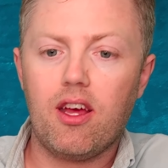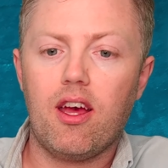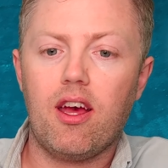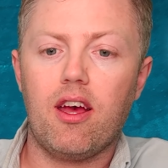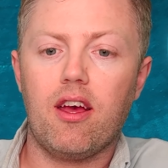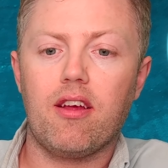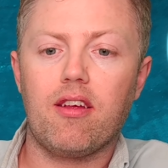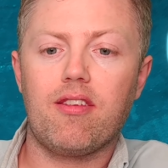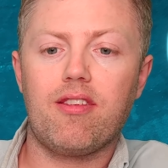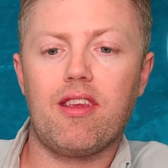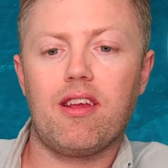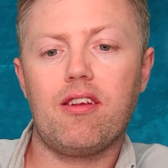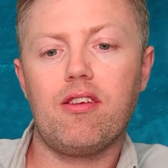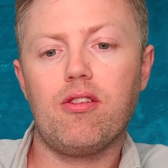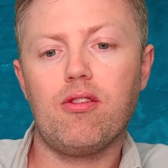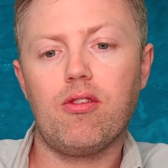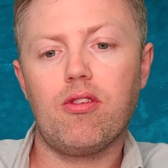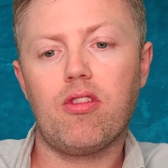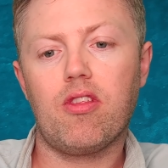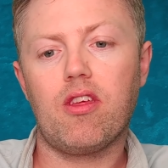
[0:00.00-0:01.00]
uh,
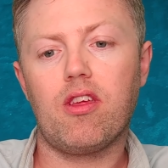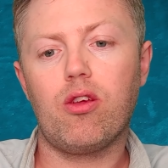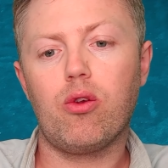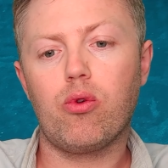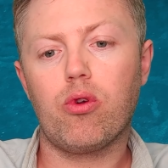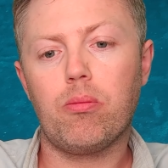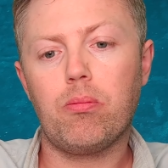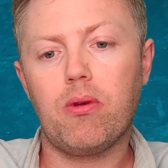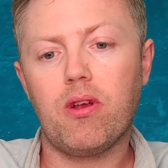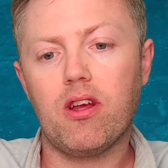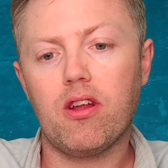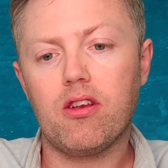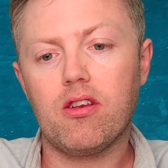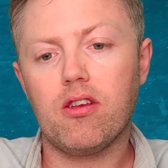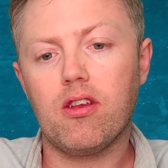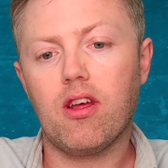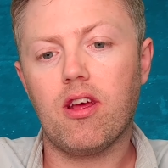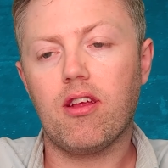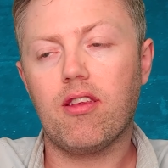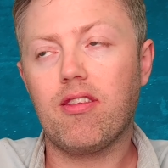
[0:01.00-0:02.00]
signals the
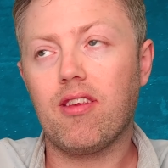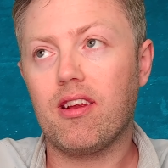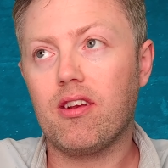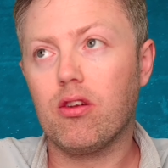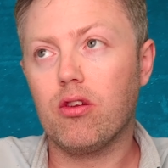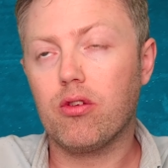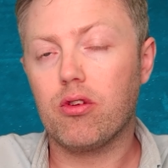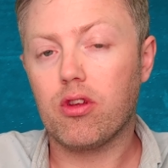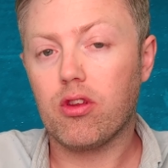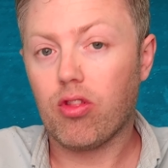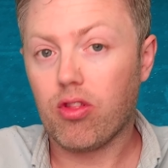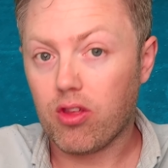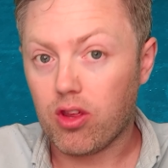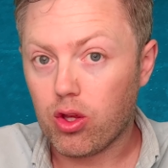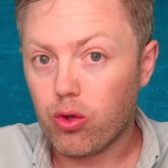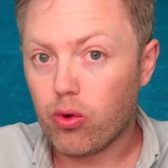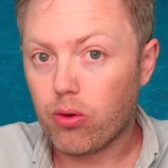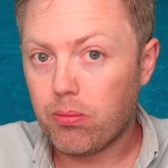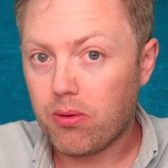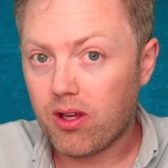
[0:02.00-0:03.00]
European uh, signal the
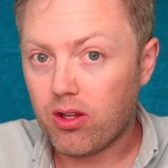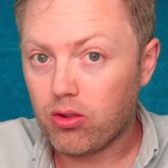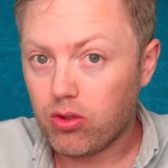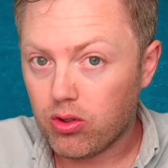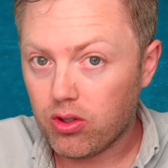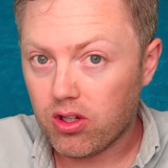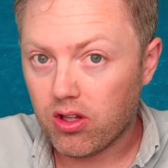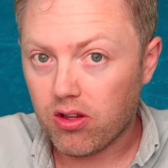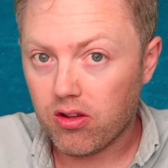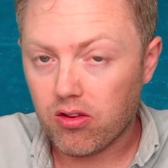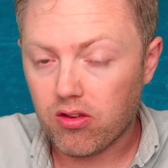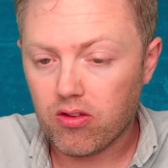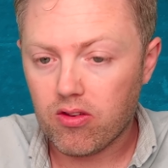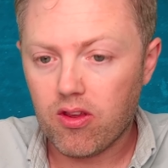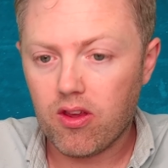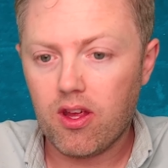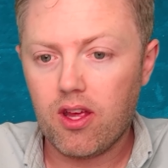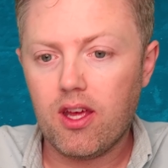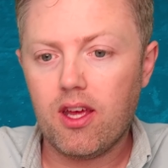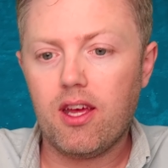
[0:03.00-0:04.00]
European Union's
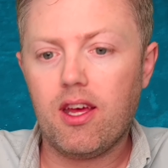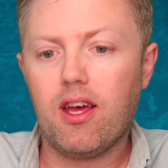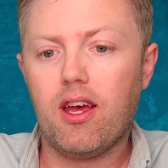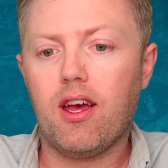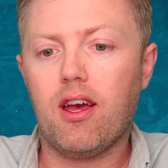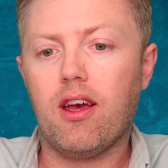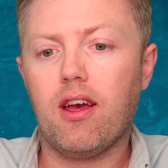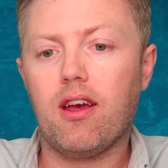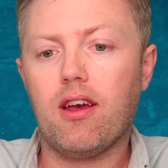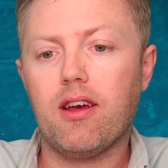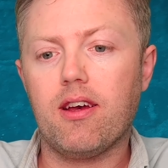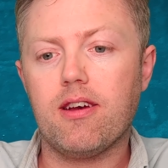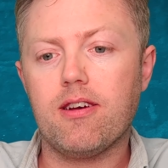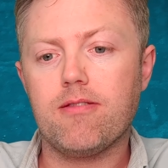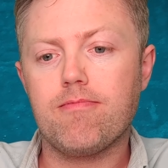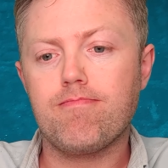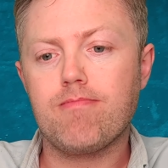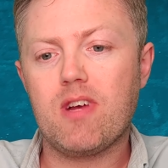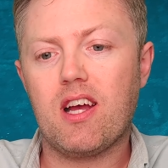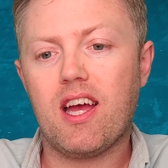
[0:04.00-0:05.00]
uh,
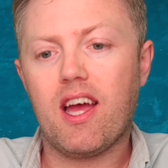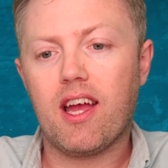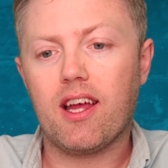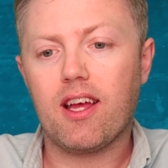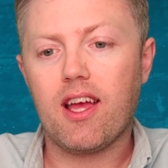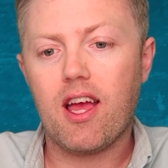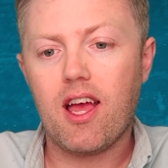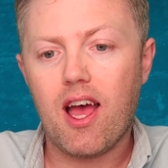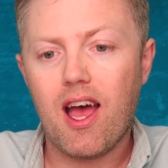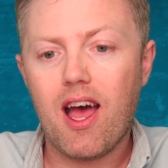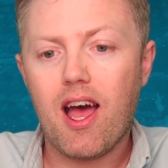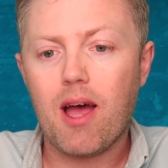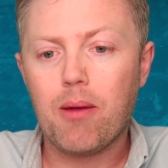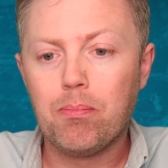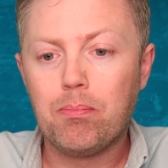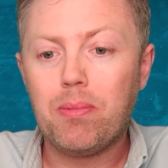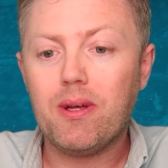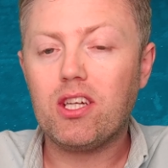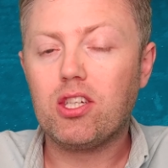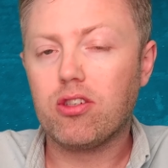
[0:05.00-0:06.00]
ac-
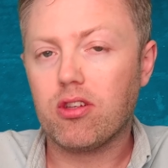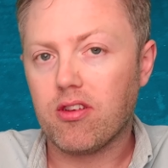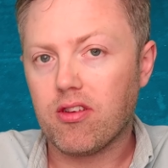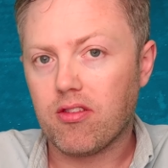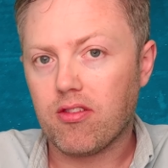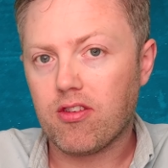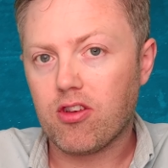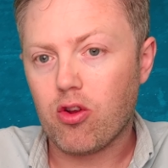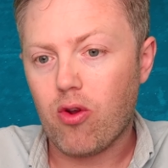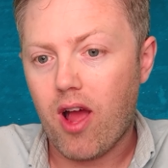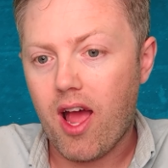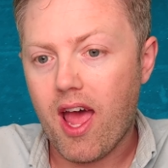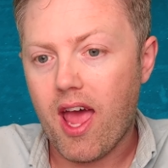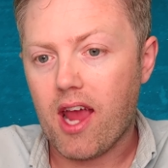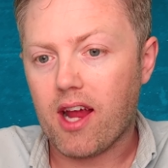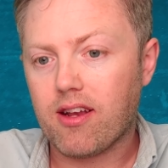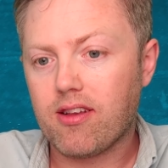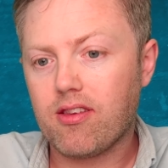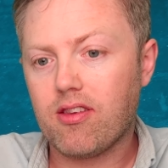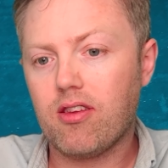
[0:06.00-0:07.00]
ambitions to
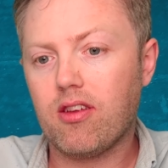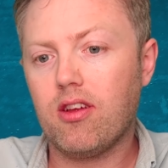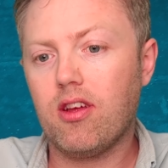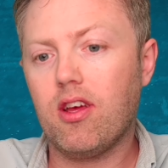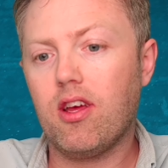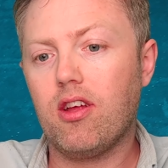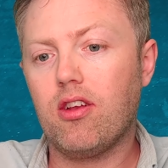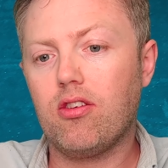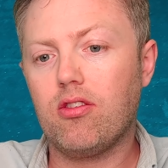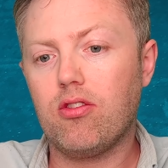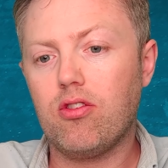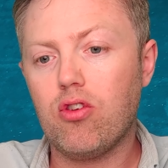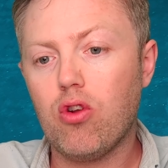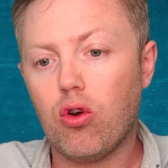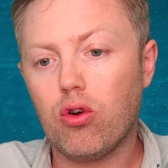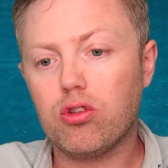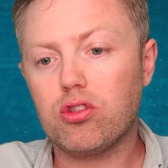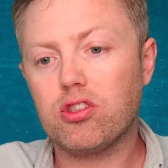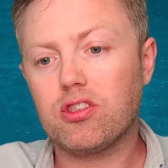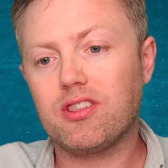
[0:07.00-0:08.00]
act
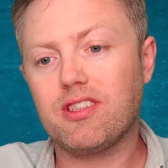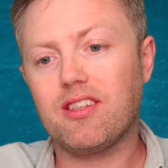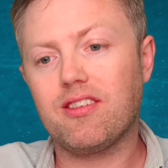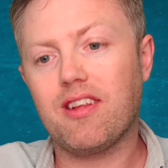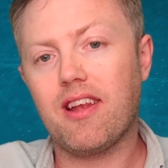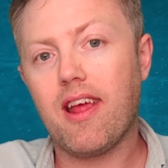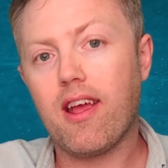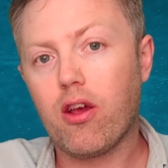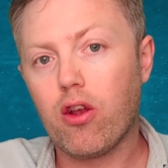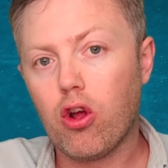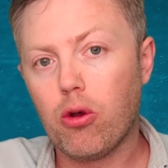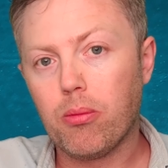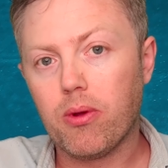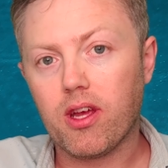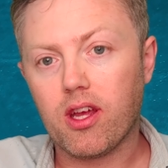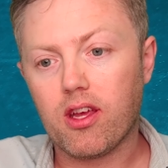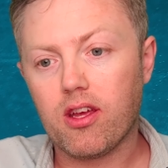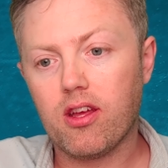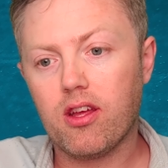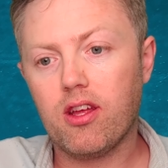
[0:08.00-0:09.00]
not just as an
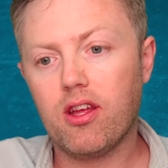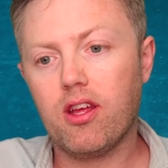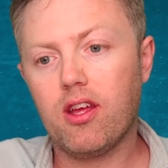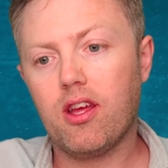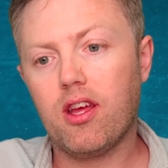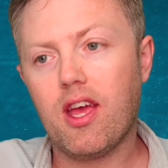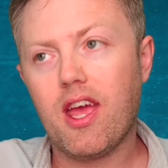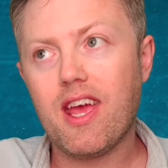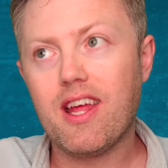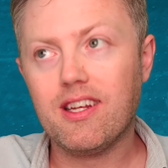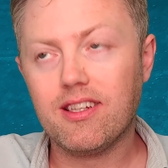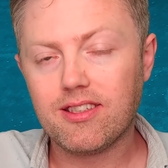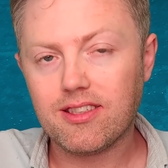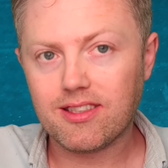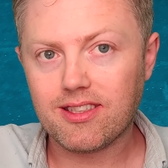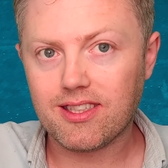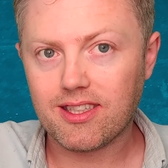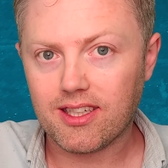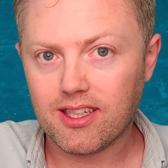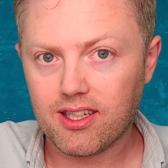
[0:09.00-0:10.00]
economic
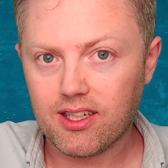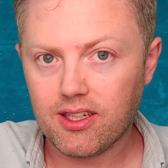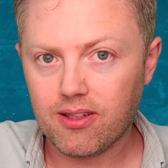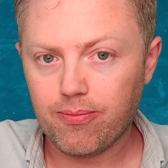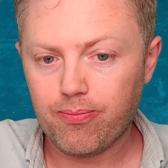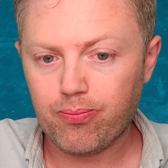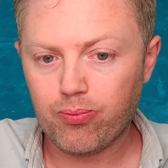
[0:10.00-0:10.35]
entity,